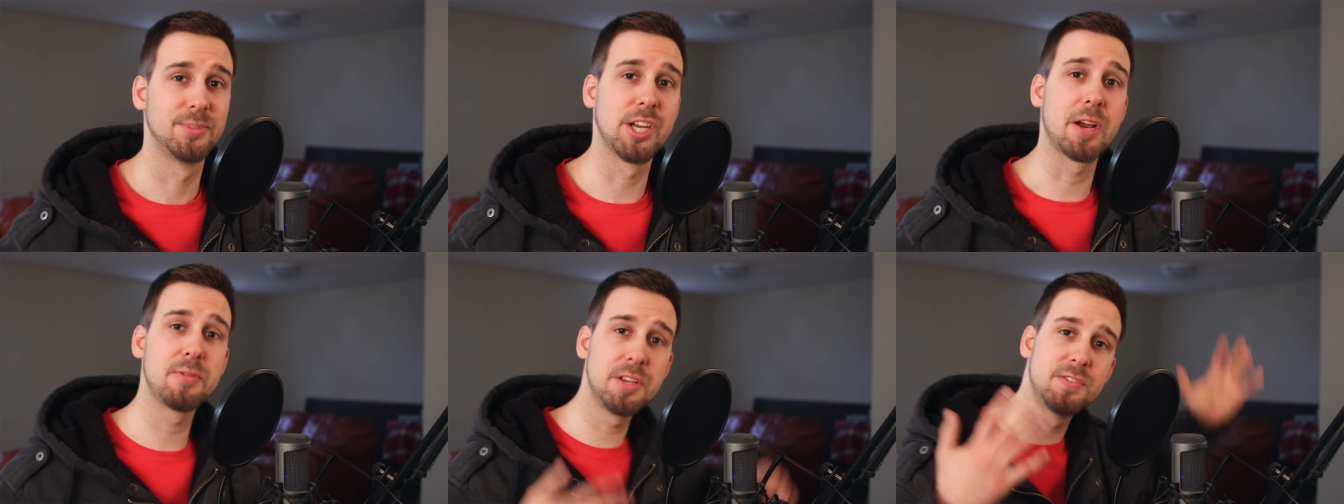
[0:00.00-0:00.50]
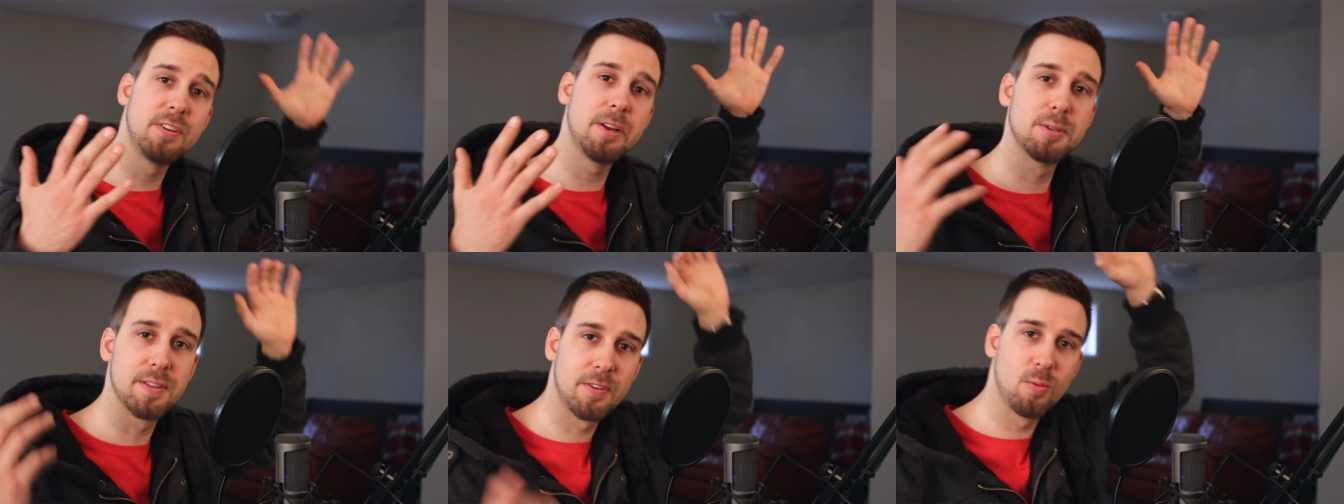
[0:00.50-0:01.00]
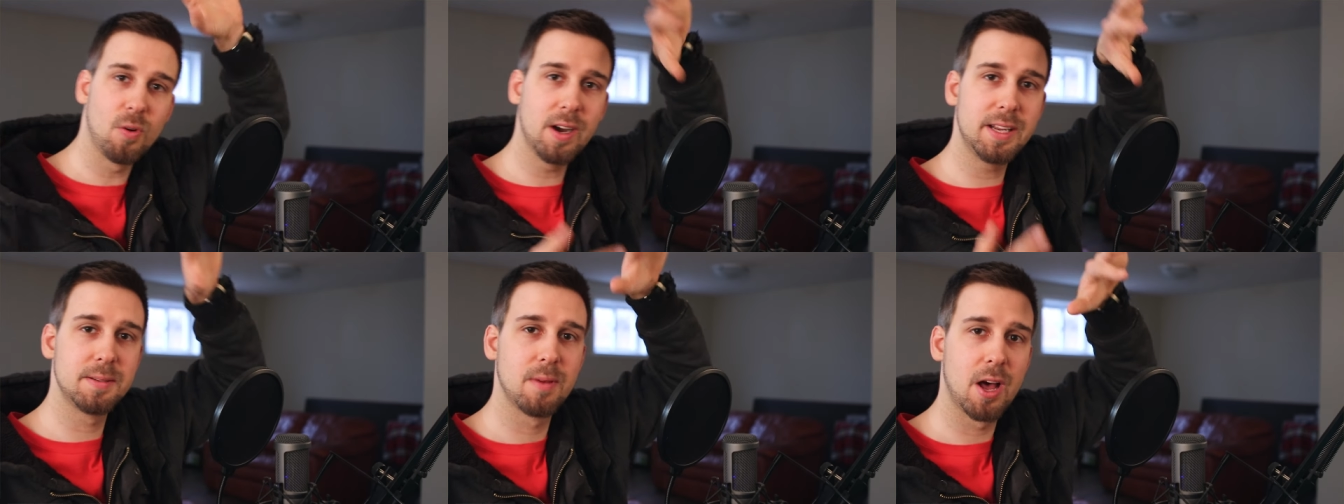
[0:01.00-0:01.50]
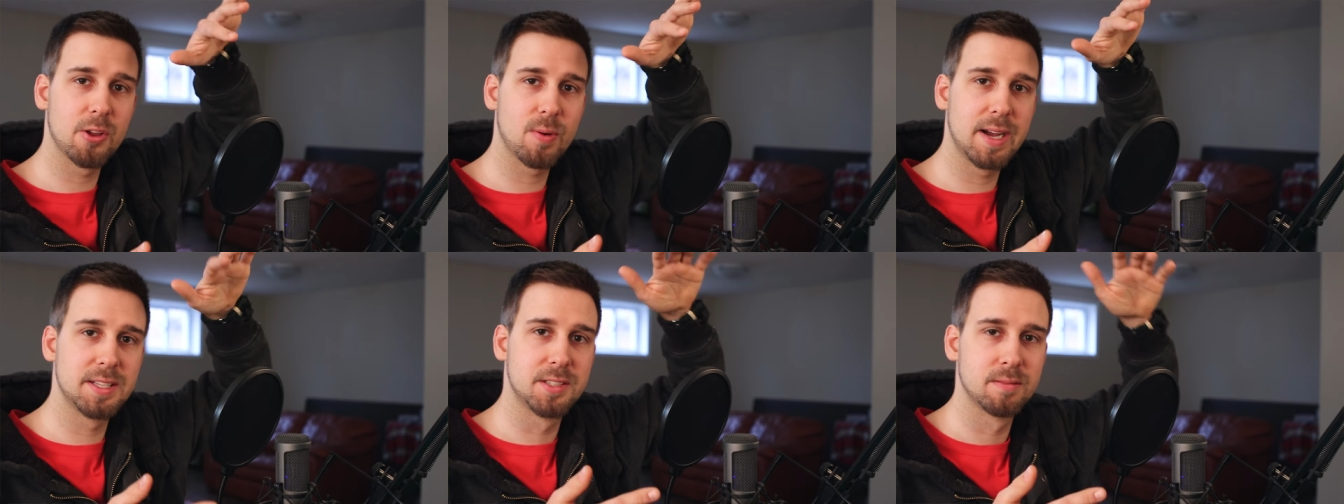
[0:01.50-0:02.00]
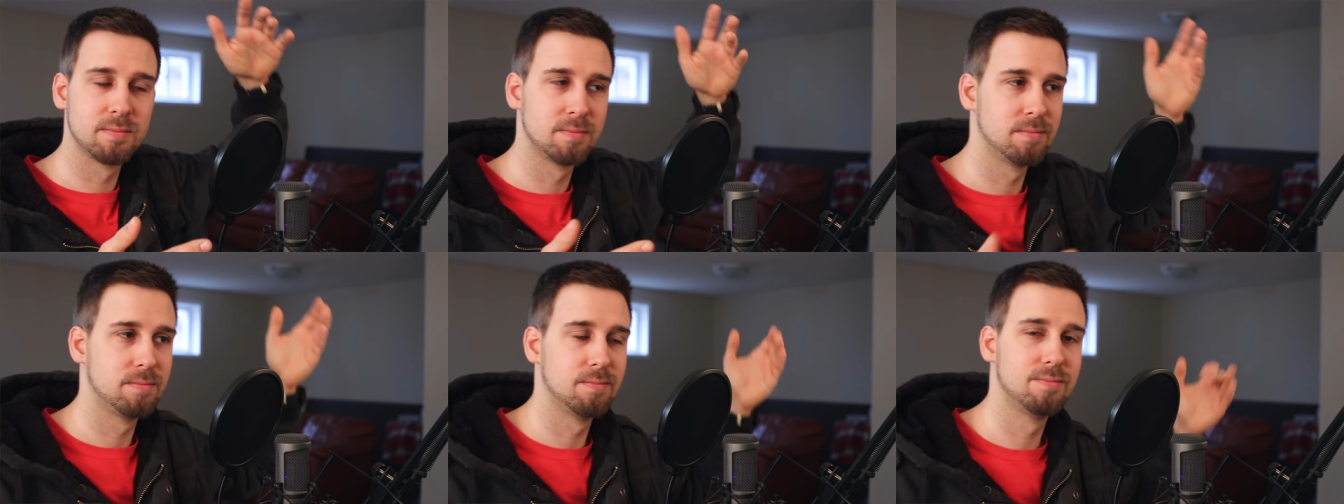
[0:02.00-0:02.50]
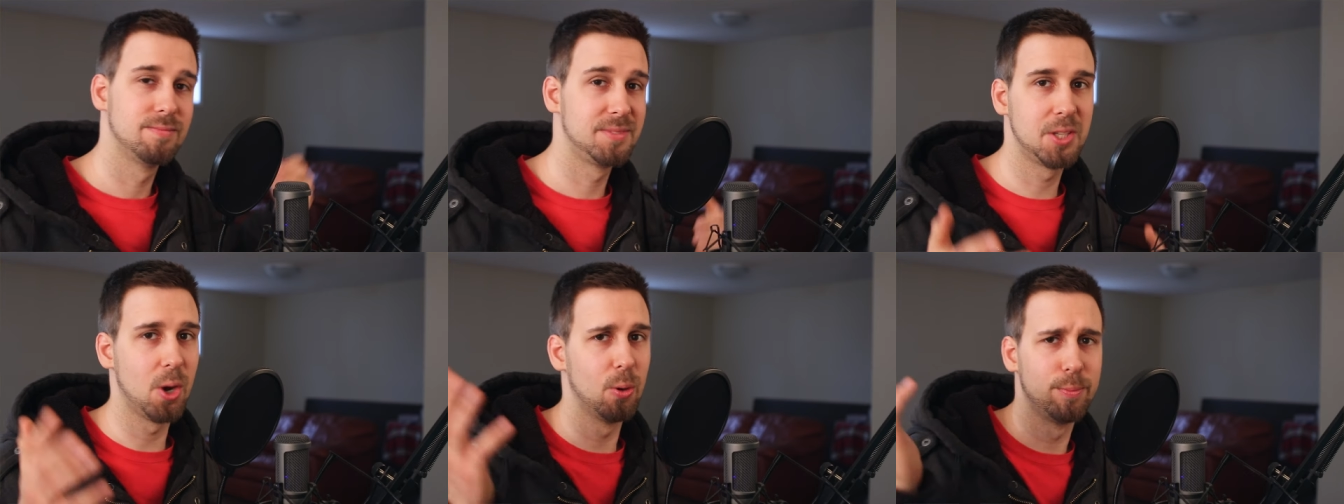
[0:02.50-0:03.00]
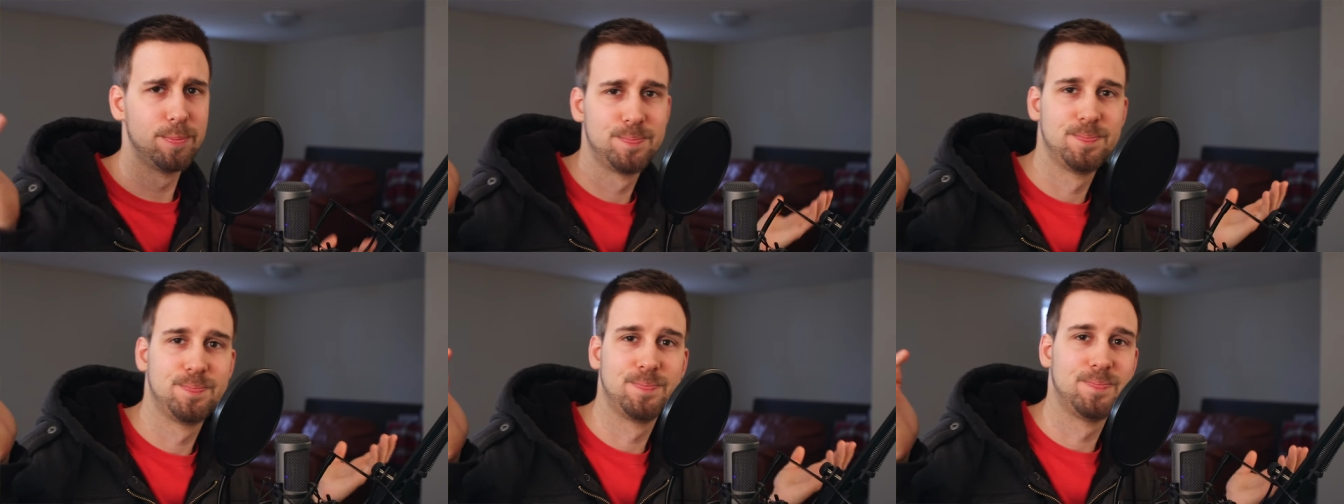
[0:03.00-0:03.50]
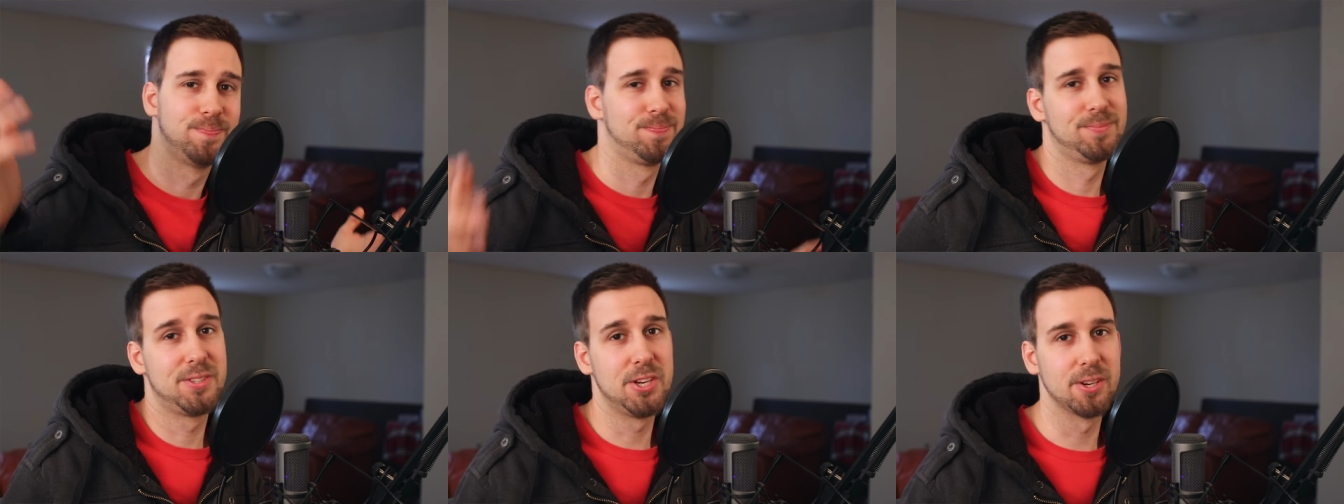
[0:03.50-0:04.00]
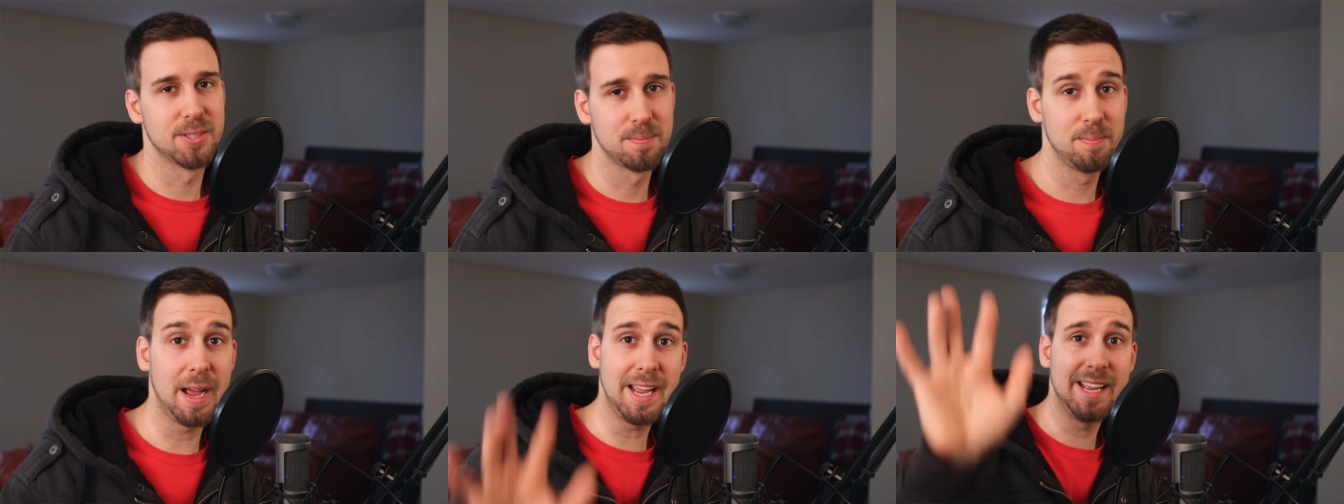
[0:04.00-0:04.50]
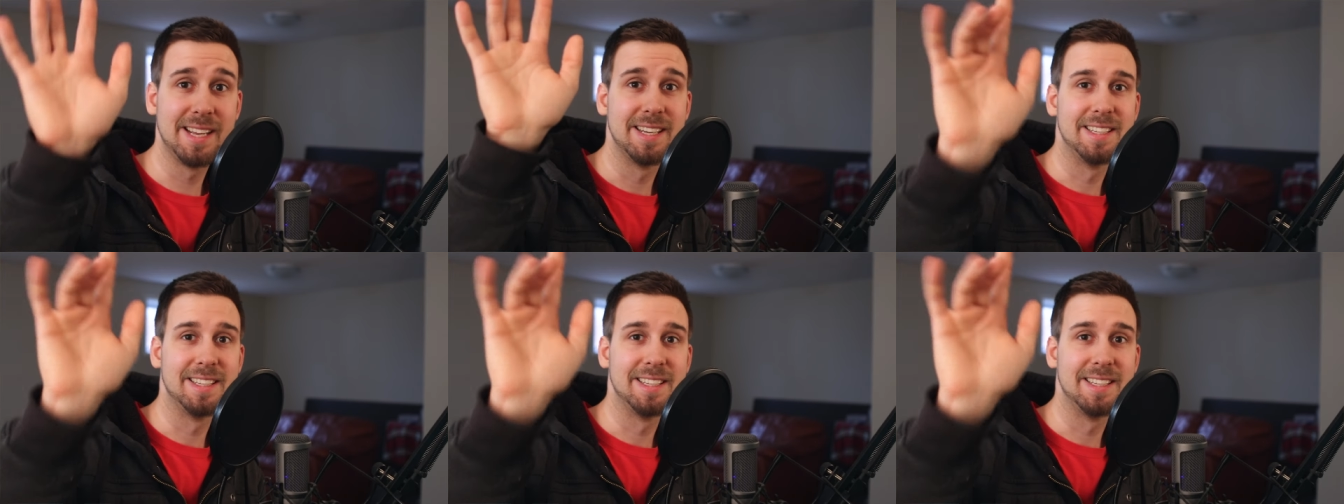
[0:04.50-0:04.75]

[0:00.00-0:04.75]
Check out these videos if you want, otherwise don't. Cheers, bye.